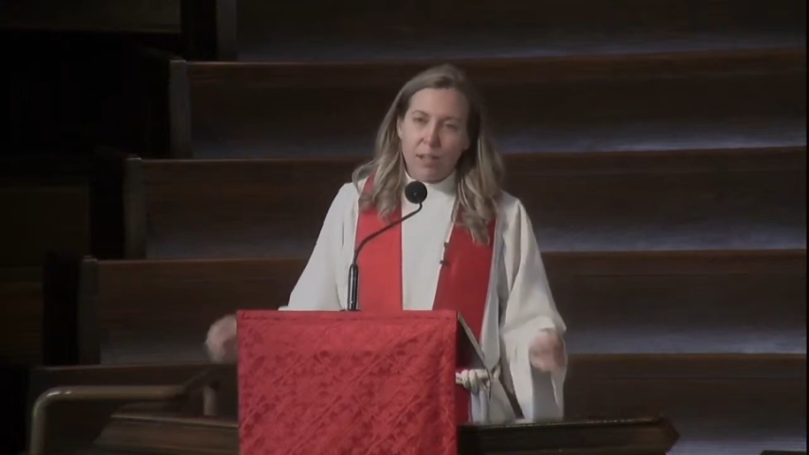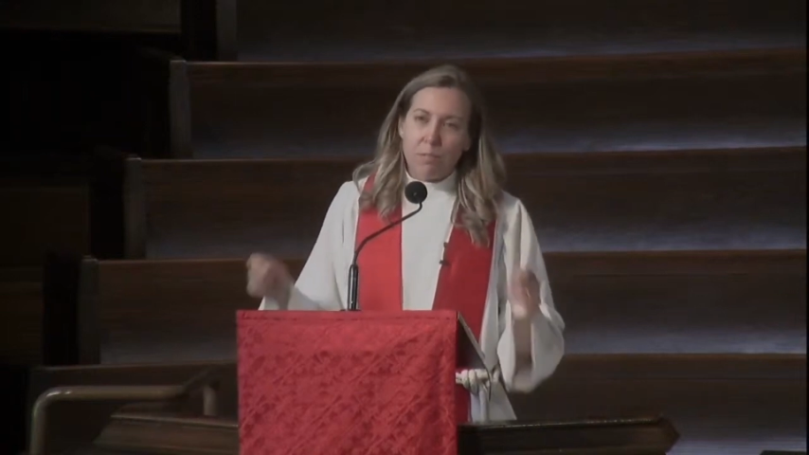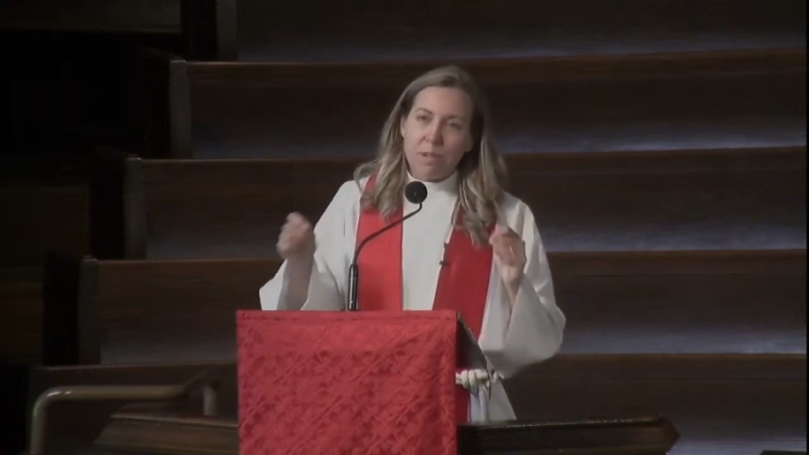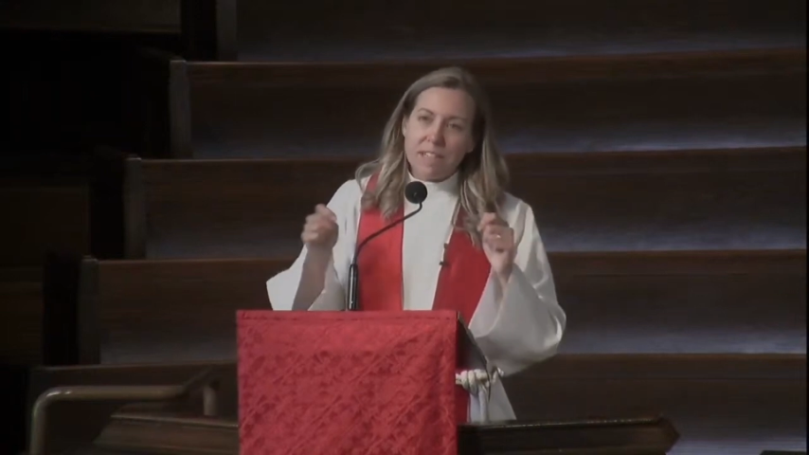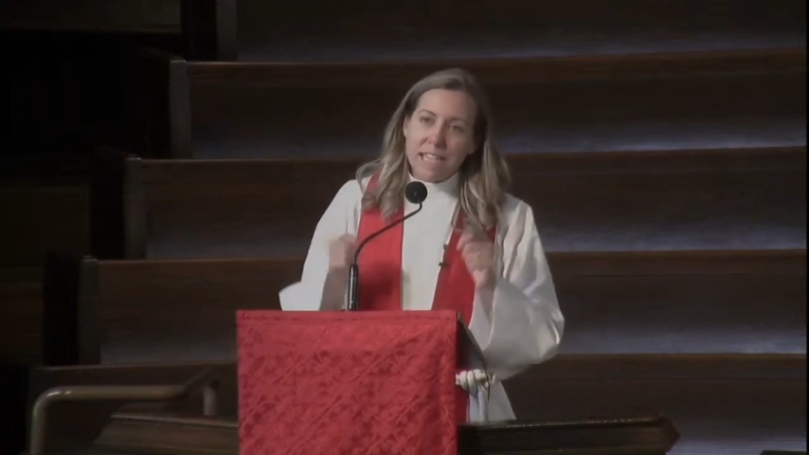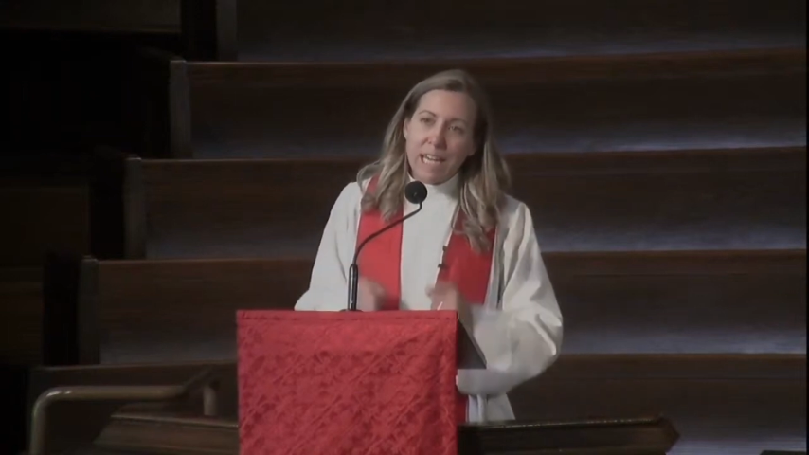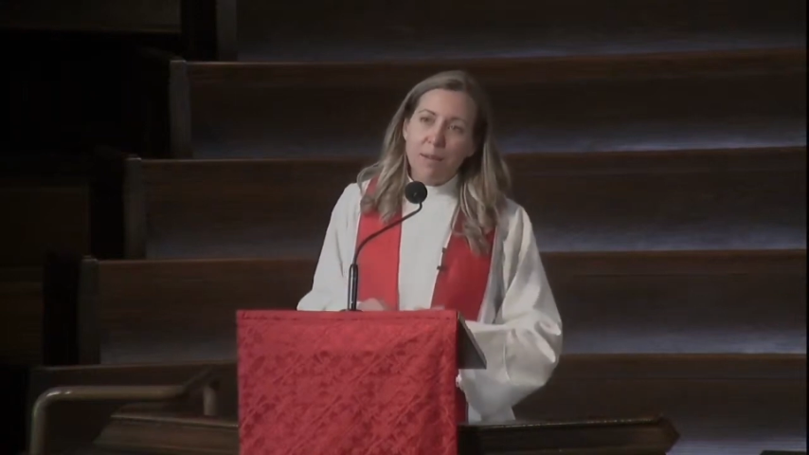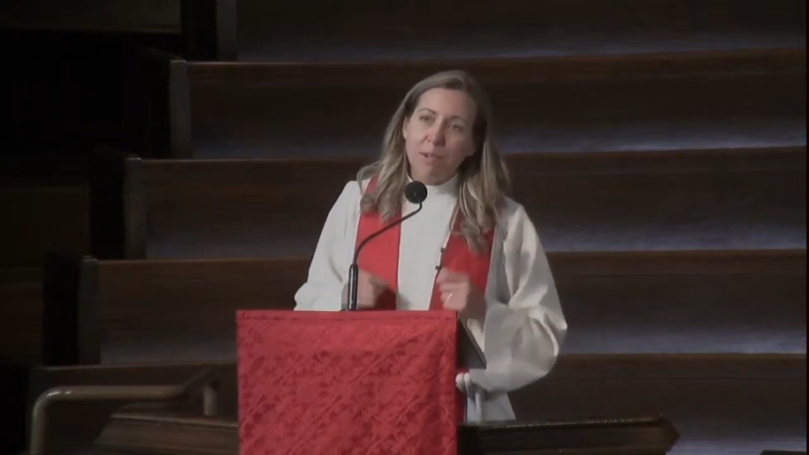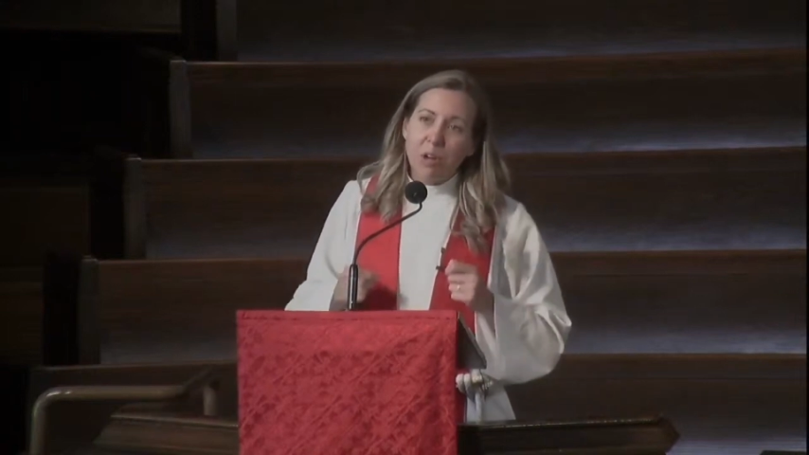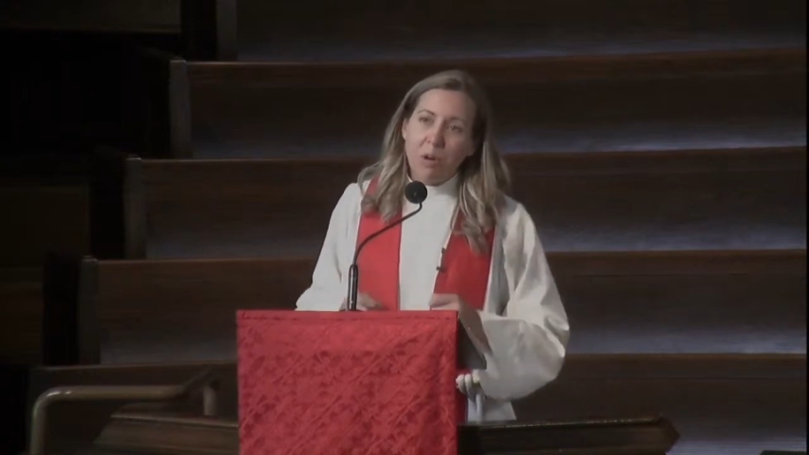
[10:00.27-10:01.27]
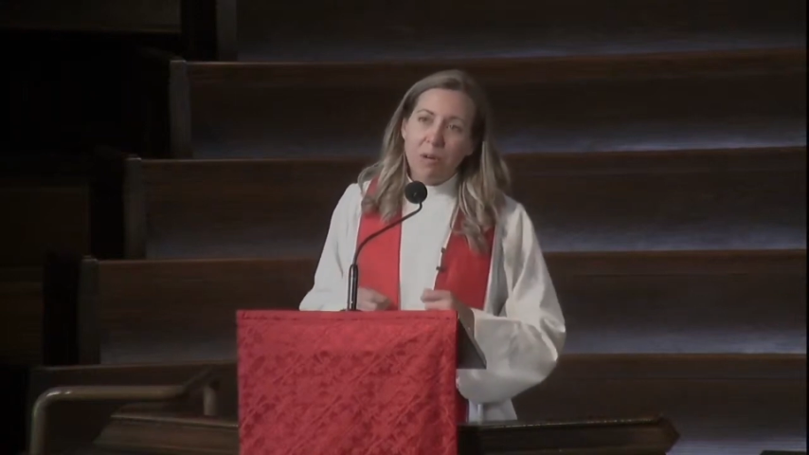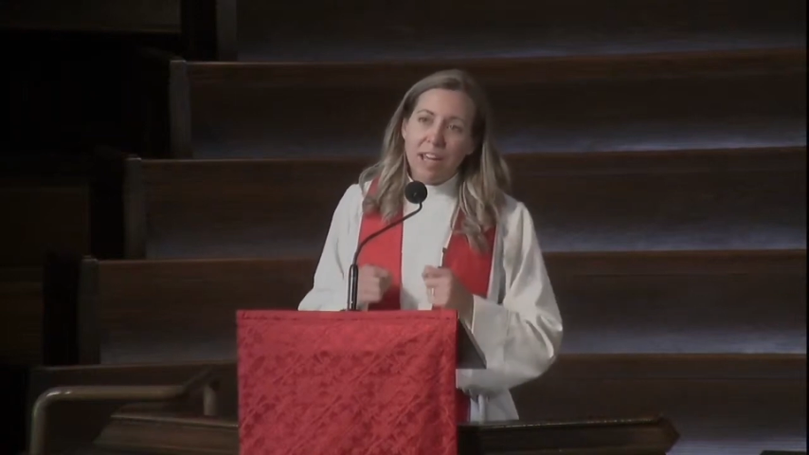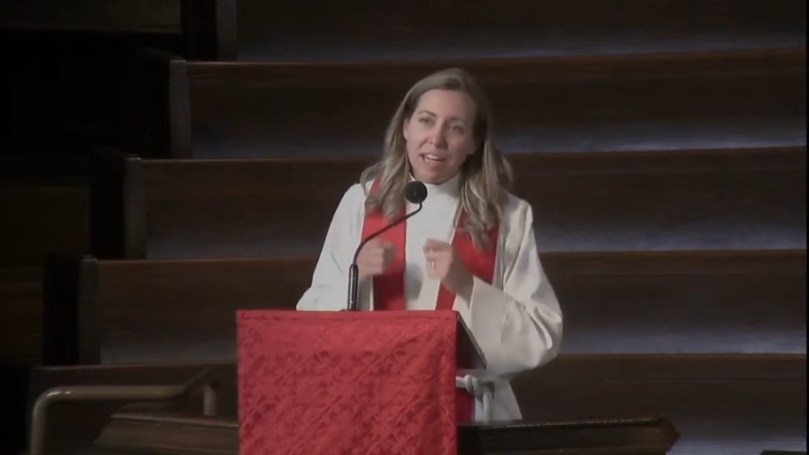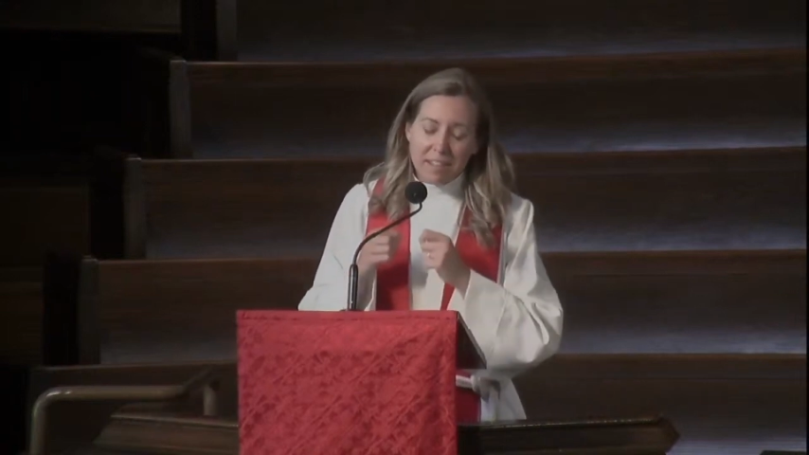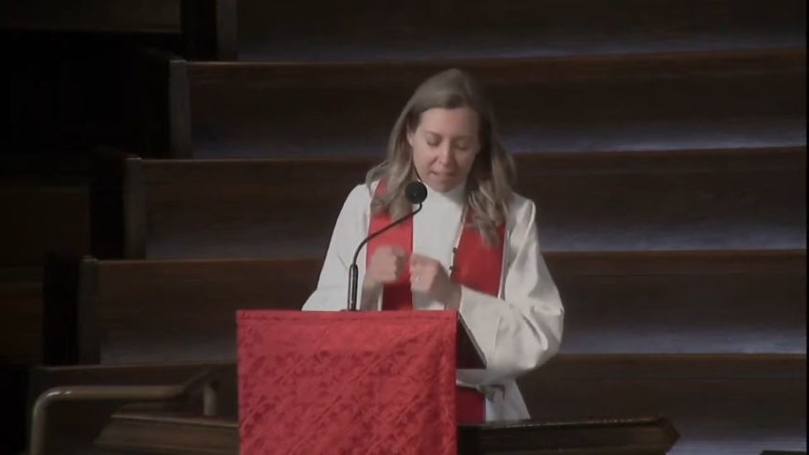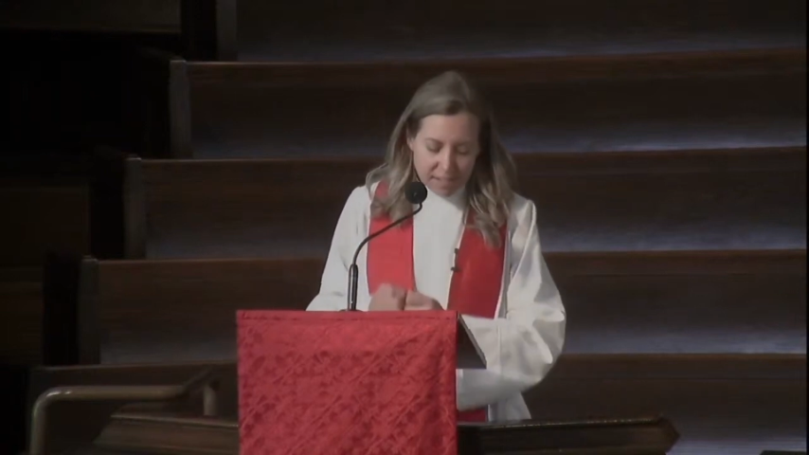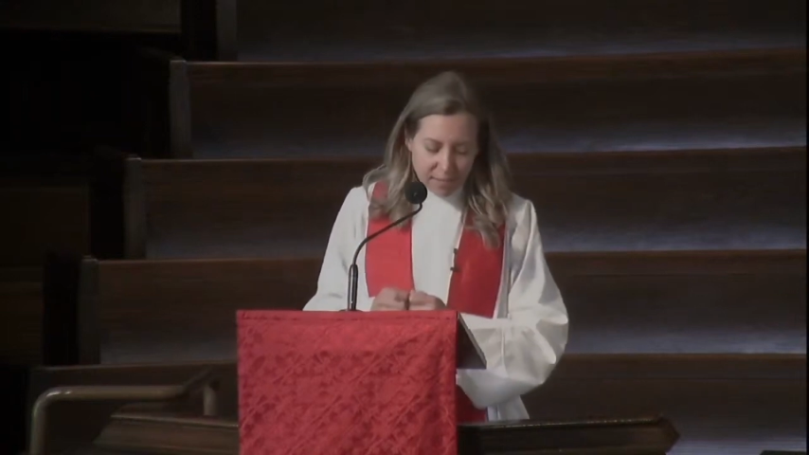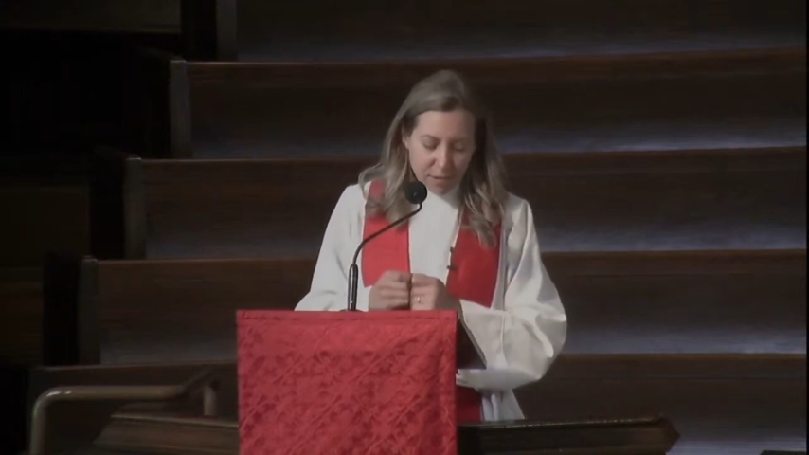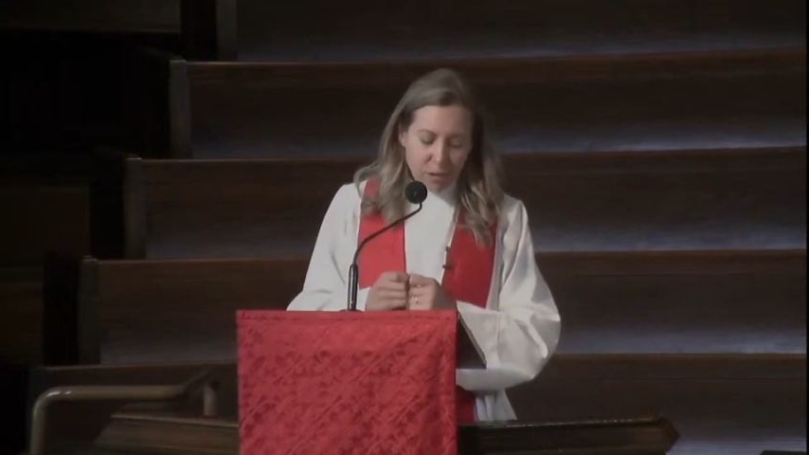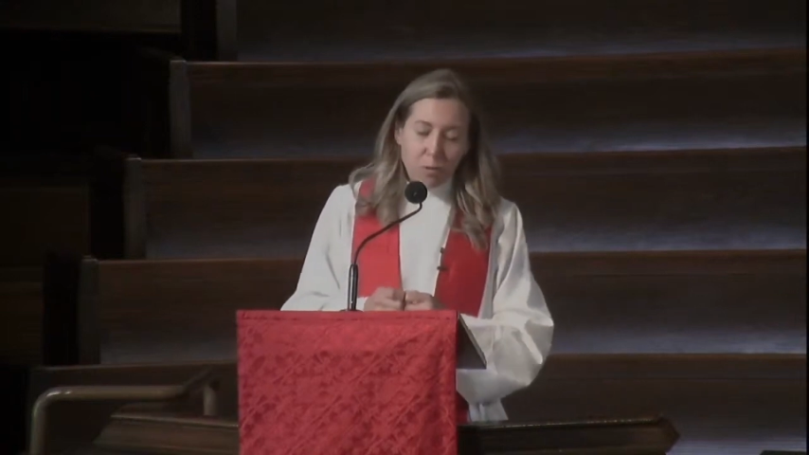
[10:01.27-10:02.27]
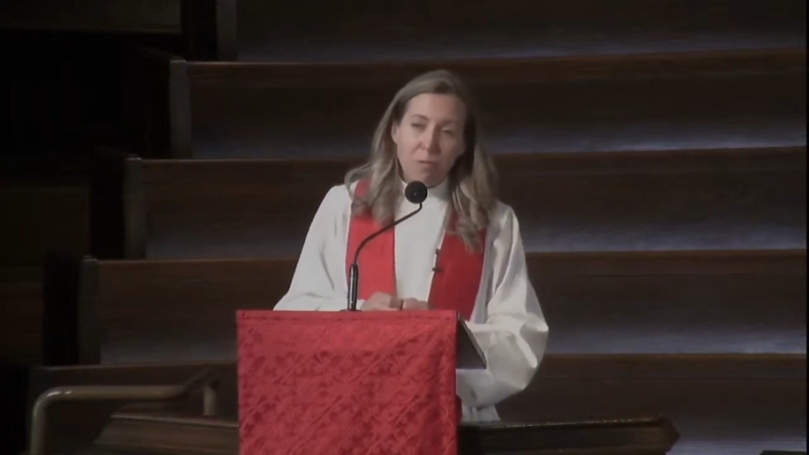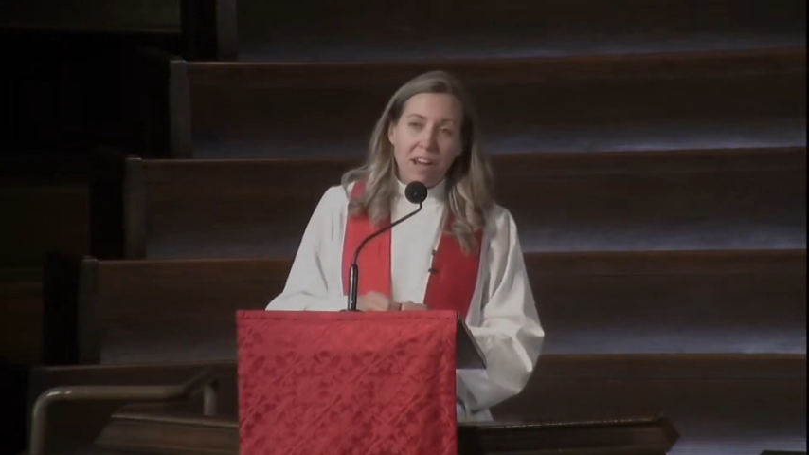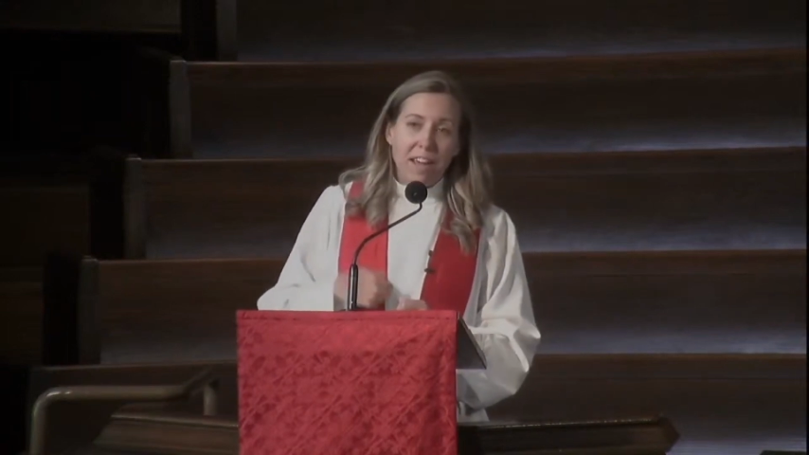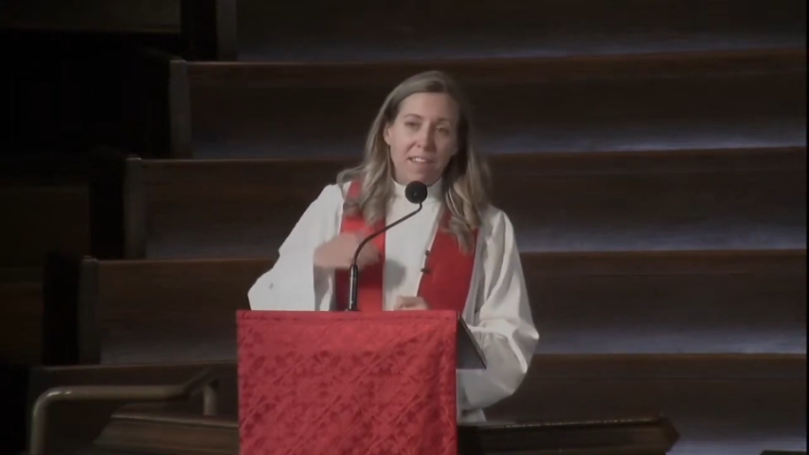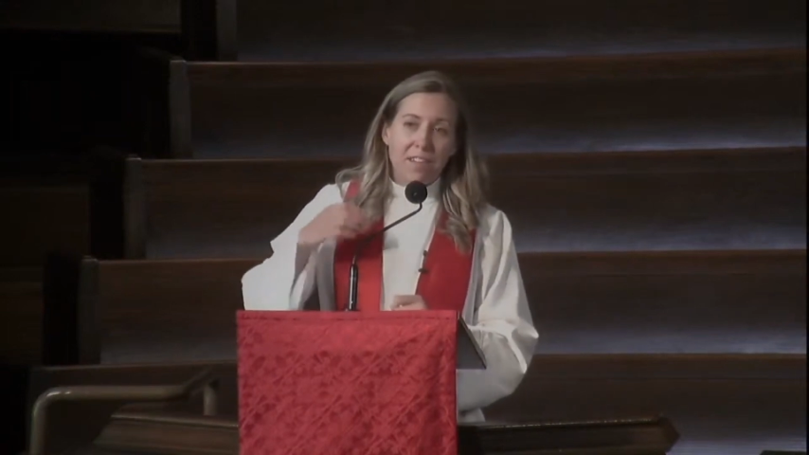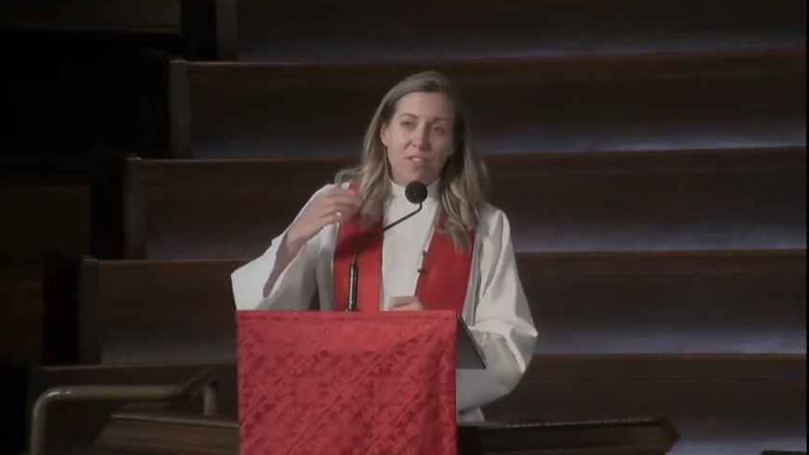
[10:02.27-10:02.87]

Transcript: but to keep going in the difficult way that